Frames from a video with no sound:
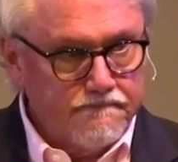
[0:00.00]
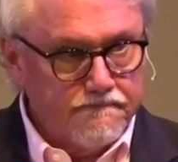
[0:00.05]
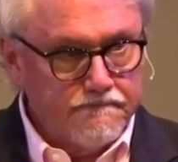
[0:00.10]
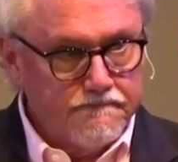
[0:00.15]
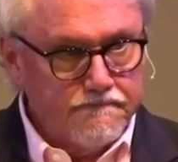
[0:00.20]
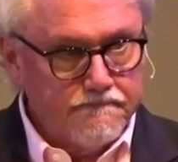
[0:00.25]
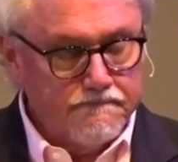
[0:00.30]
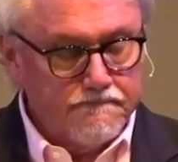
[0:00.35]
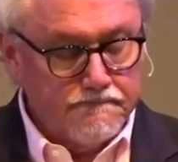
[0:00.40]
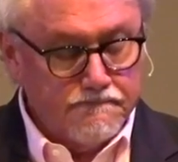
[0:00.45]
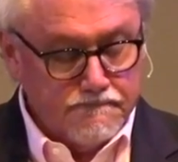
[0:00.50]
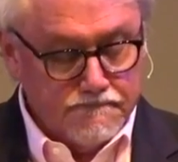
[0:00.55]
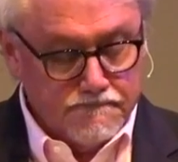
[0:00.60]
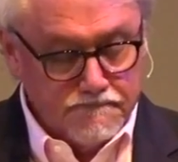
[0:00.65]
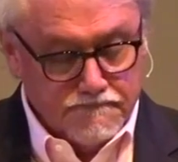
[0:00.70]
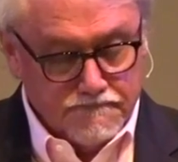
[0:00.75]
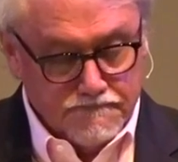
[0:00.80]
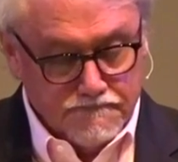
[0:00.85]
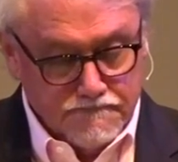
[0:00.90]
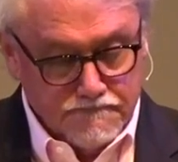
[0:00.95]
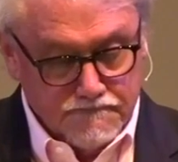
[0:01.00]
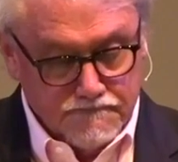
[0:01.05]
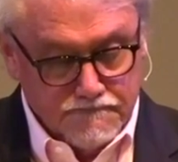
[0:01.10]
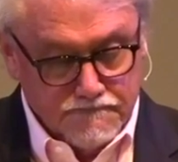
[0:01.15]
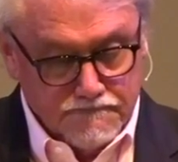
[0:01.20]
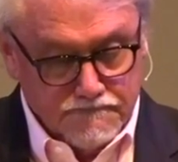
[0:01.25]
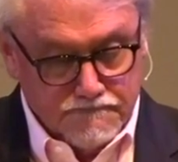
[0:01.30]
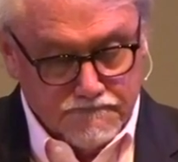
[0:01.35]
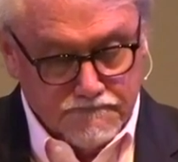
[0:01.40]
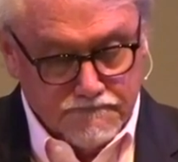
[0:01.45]

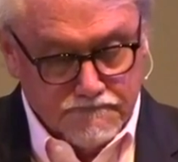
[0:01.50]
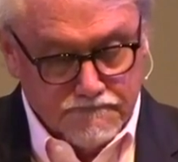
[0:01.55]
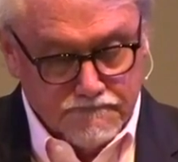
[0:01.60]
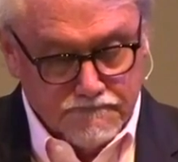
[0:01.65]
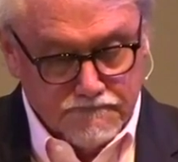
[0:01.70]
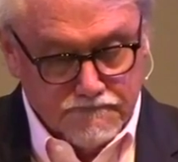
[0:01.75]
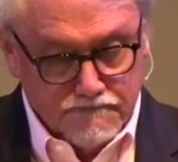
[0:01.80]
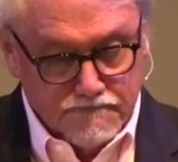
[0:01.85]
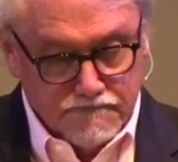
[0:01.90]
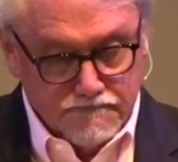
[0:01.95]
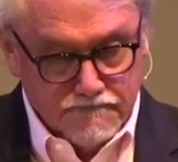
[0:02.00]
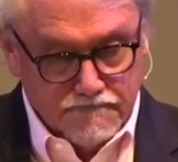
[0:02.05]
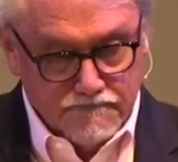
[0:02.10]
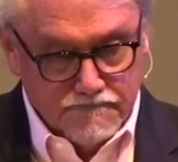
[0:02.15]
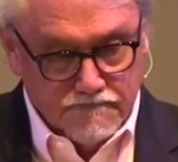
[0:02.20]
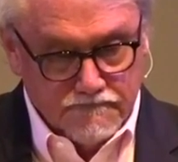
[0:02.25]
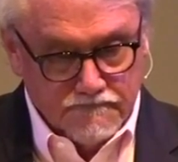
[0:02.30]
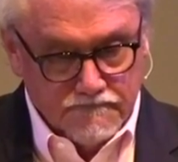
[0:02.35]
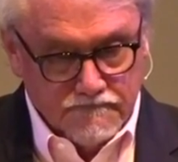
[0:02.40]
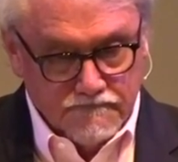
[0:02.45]
No one is speaking in this clip.